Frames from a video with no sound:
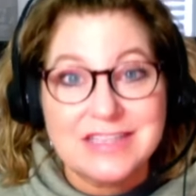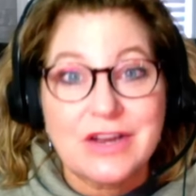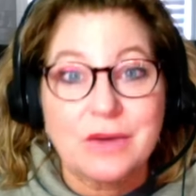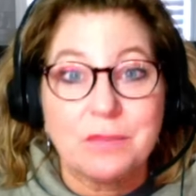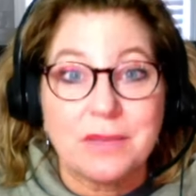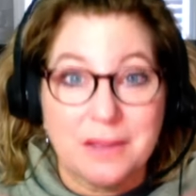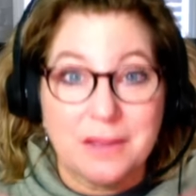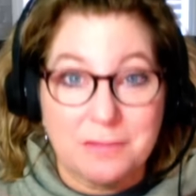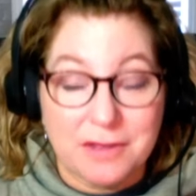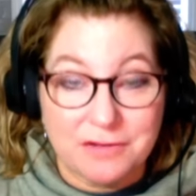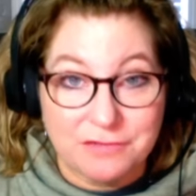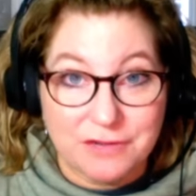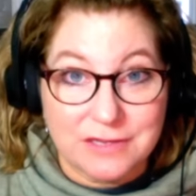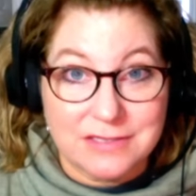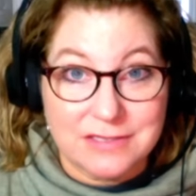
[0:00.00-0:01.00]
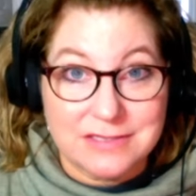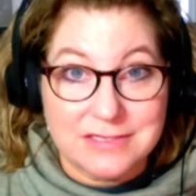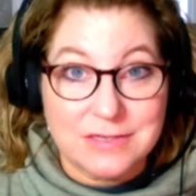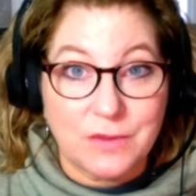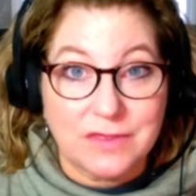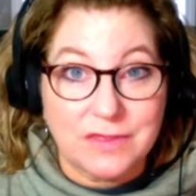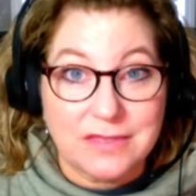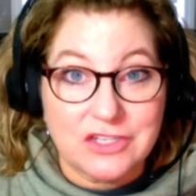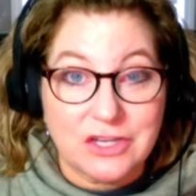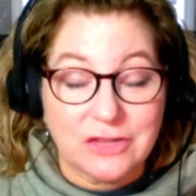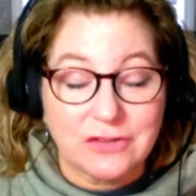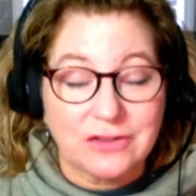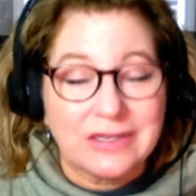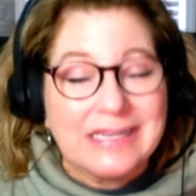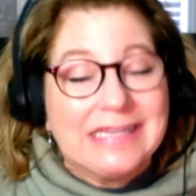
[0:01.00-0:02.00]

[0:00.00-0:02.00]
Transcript: are becoming friends with each other.